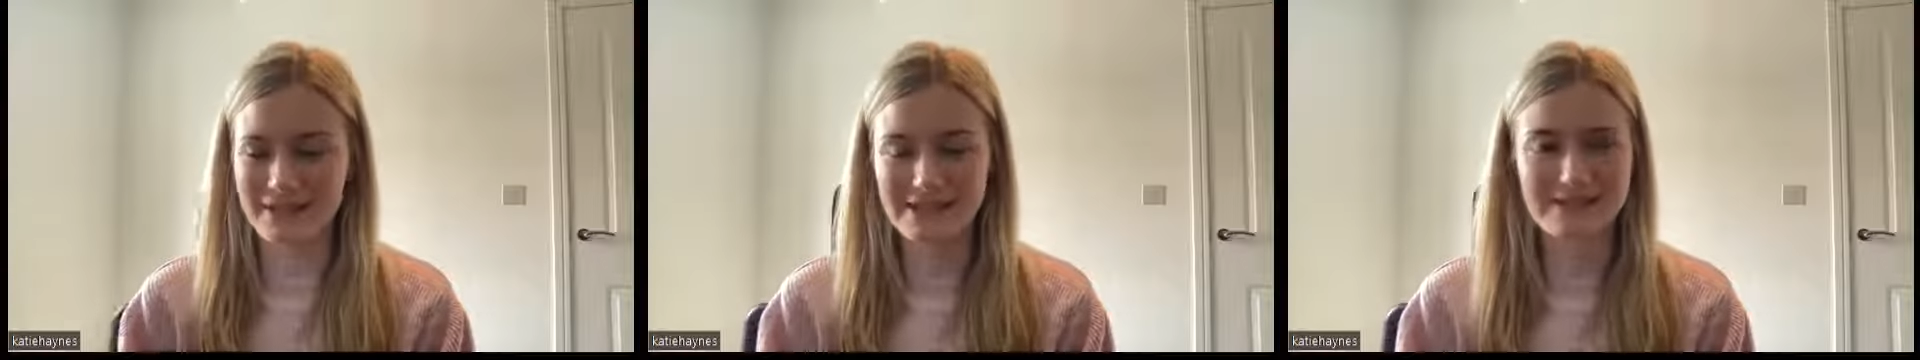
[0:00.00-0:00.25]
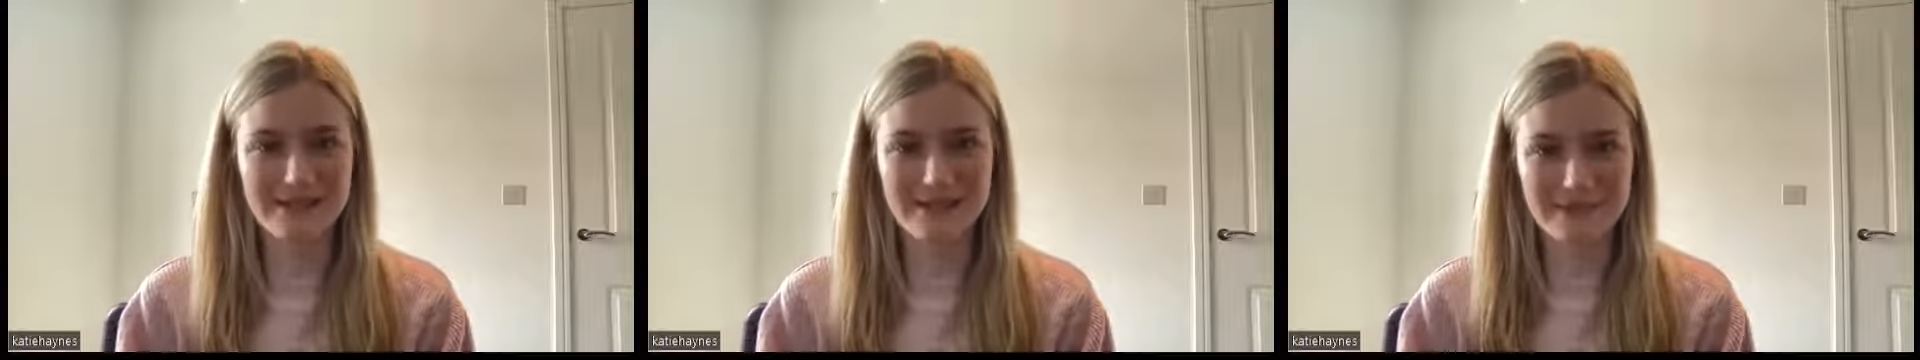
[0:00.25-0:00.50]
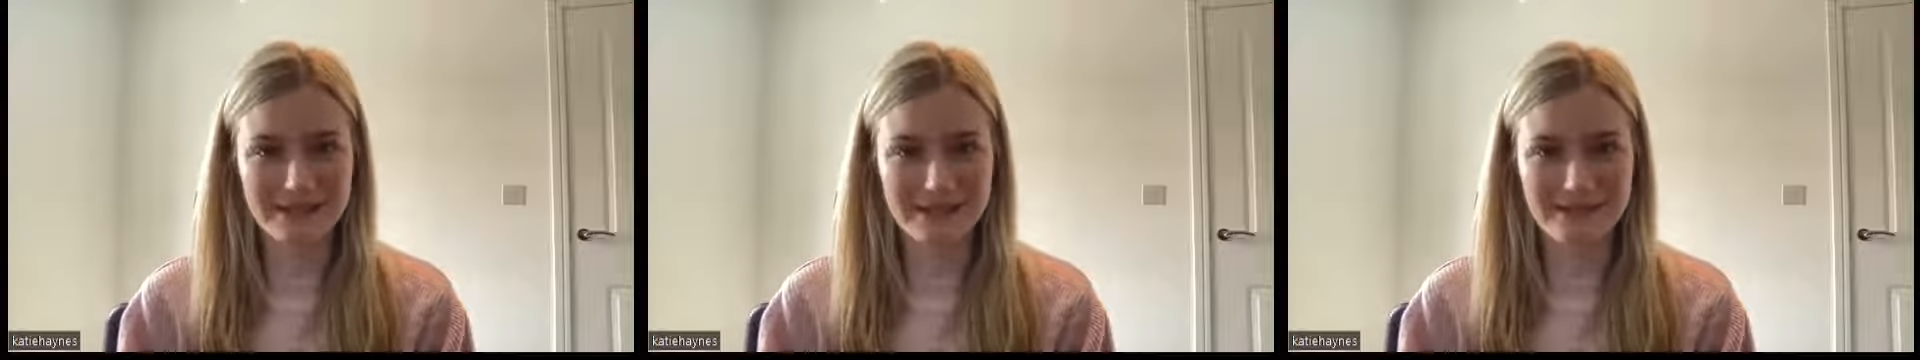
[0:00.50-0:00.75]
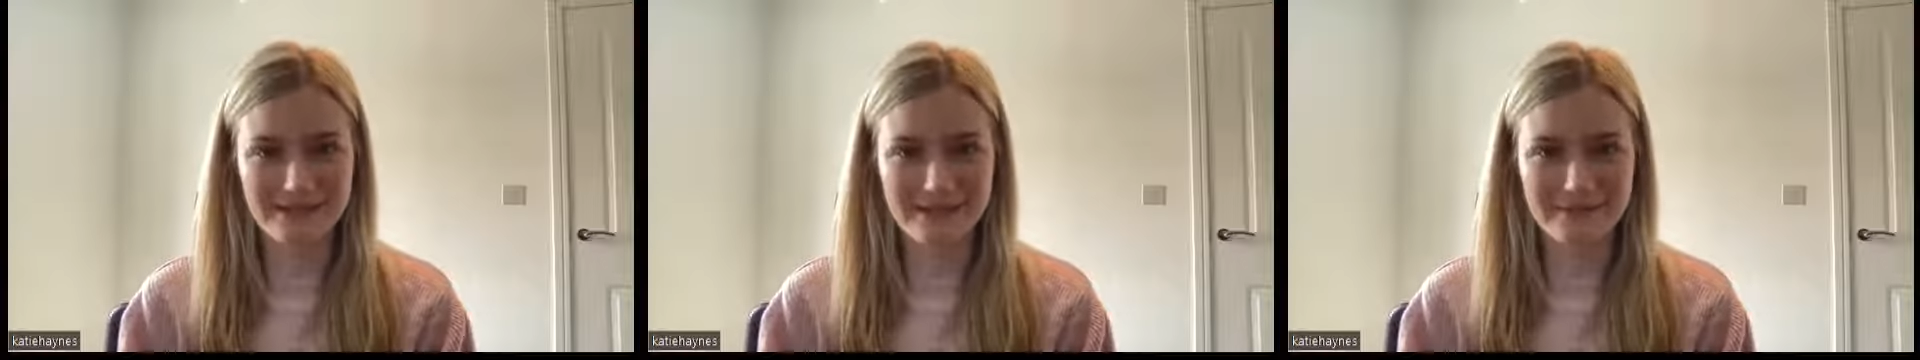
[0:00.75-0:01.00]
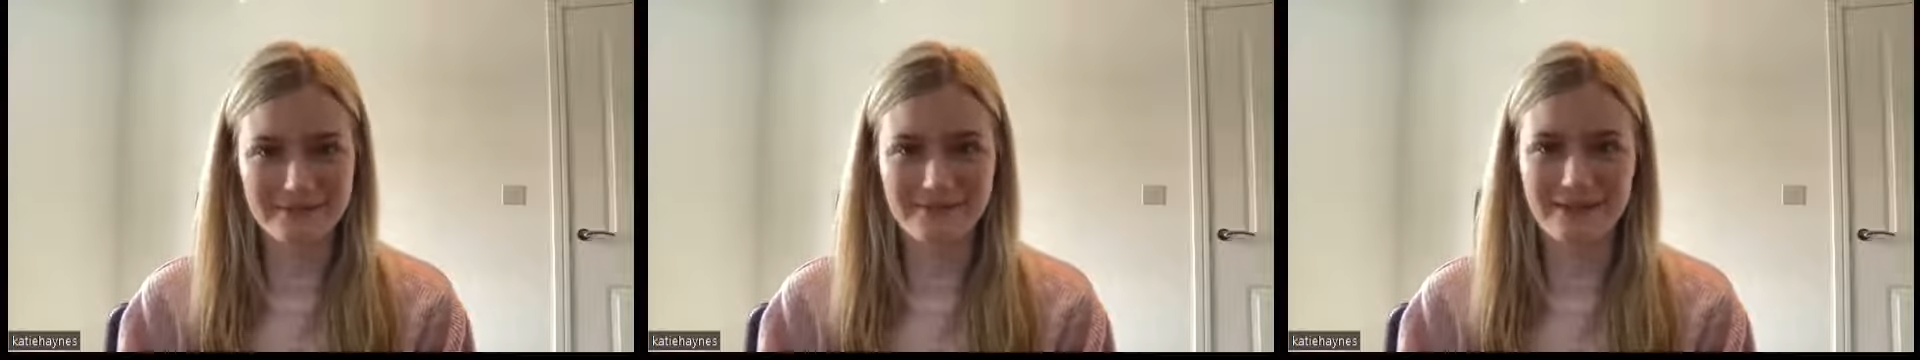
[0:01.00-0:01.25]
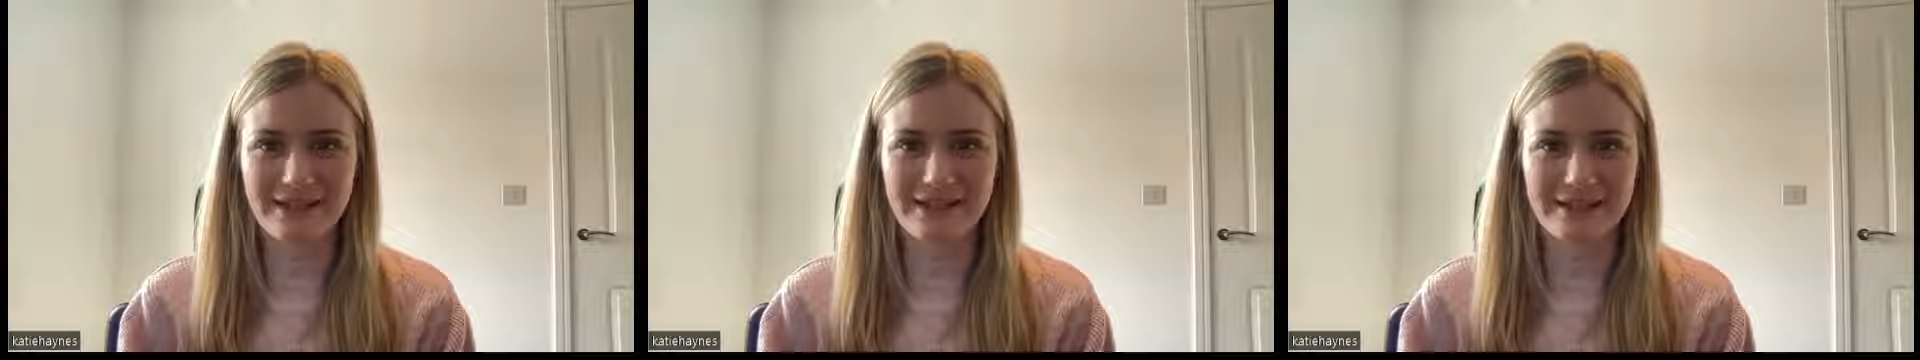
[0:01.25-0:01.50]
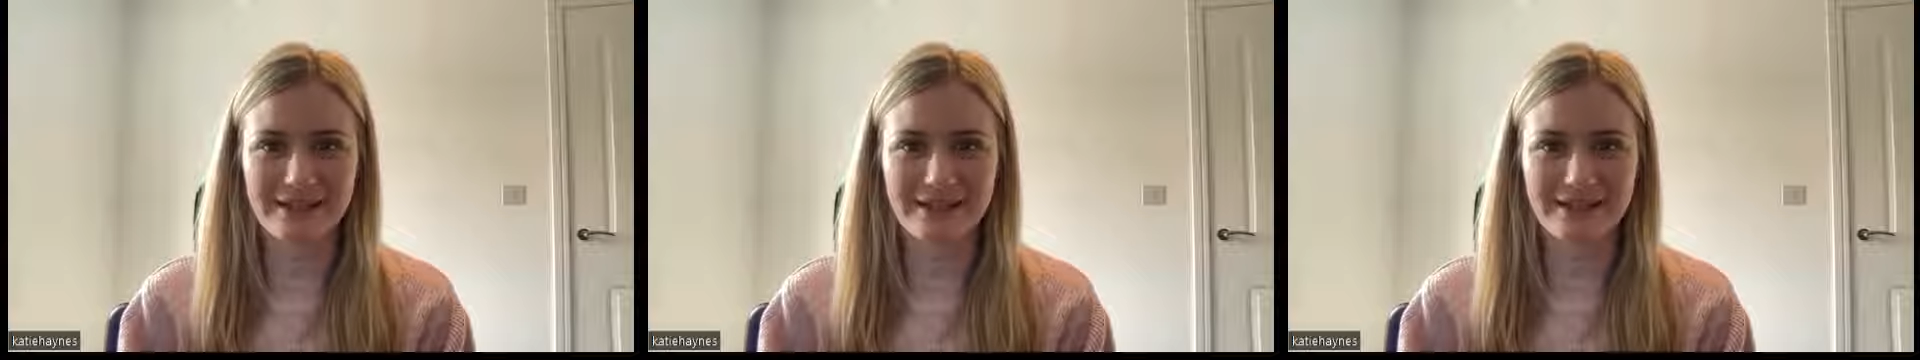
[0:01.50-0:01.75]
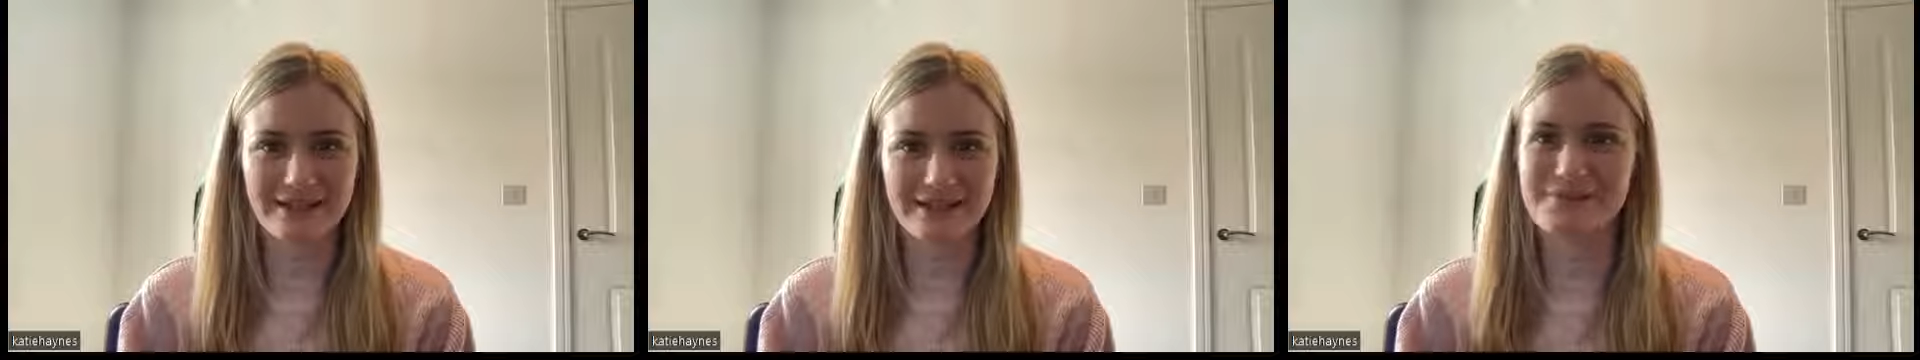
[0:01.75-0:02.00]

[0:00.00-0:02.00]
a team leader in a